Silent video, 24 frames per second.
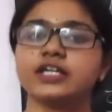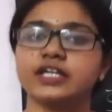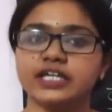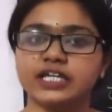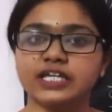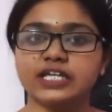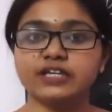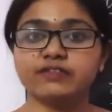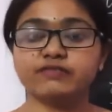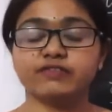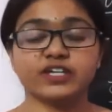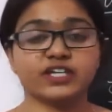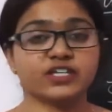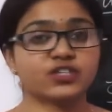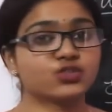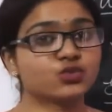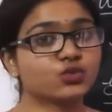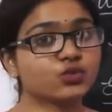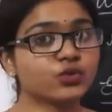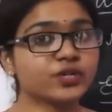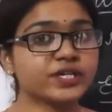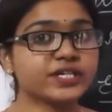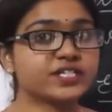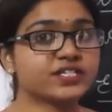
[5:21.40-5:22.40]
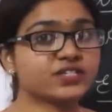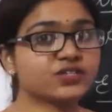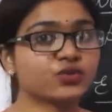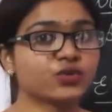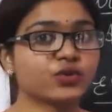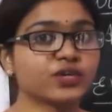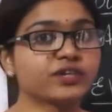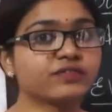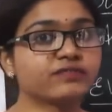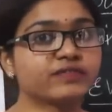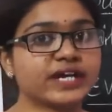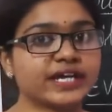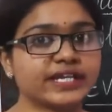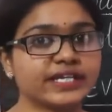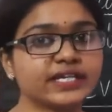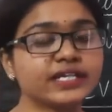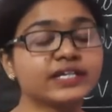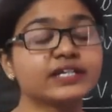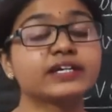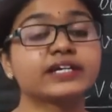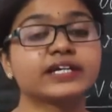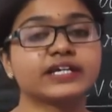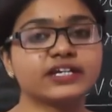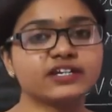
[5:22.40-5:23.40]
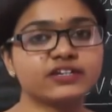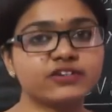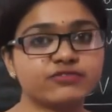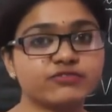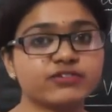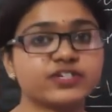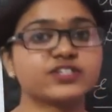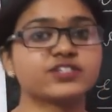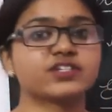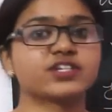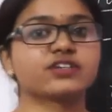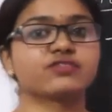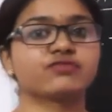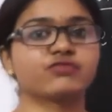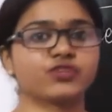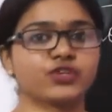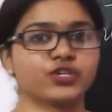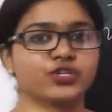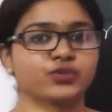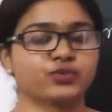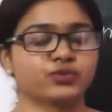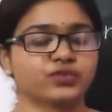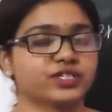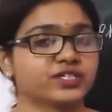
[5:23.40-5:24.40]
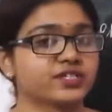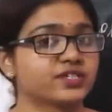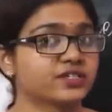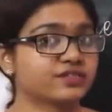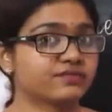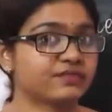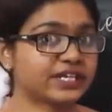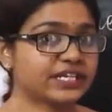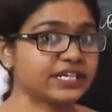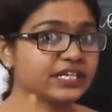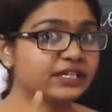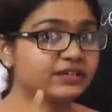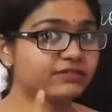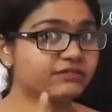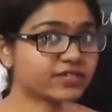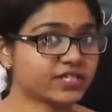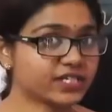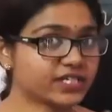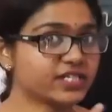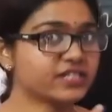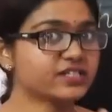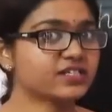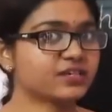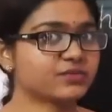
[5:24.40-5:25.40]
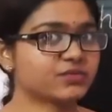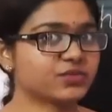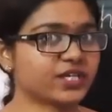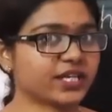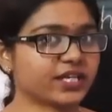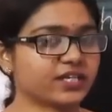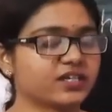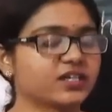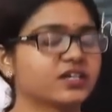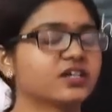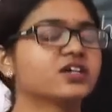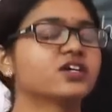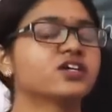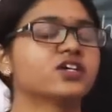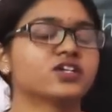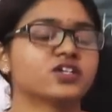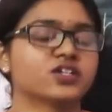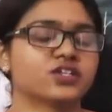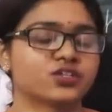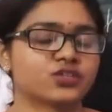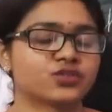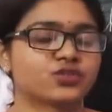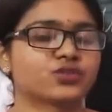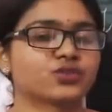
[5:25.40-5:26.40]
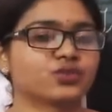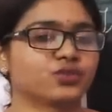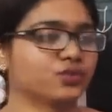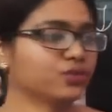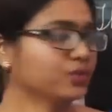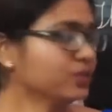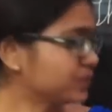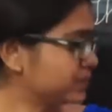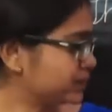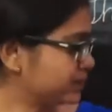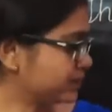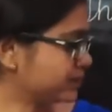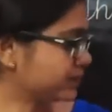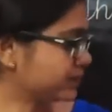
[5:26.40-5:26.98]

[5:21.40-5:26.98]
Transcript: EVS. So it's going very interesting for you. This is very interesting subject. So